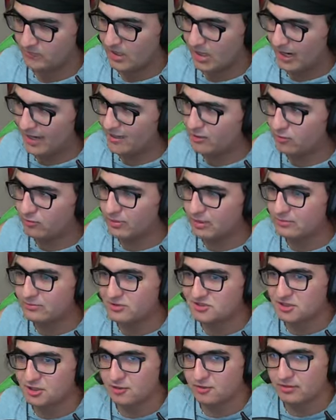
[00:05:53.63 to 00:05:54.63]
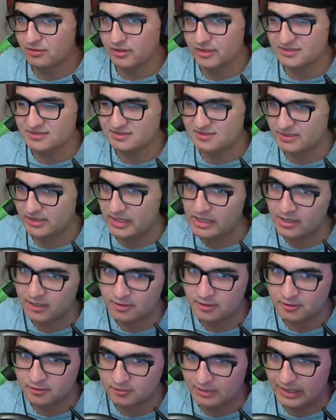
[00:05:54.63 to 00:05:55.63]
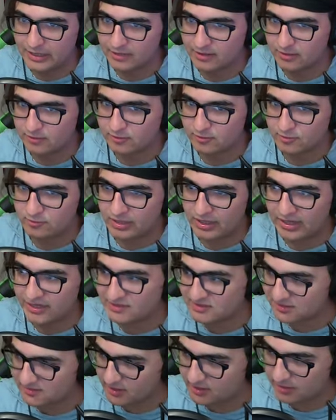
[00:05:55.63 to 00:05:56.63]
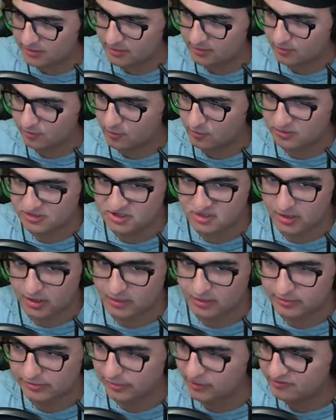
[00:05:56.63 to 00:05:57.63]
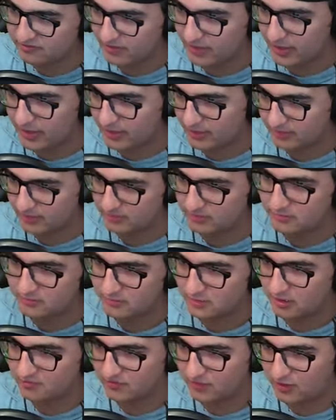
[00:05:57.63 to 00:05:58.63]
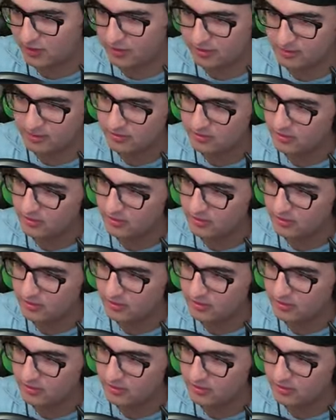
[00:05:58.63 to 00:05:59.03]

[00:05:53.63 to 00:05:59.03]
I don't remember. So is Kale like grandson or son of like of her?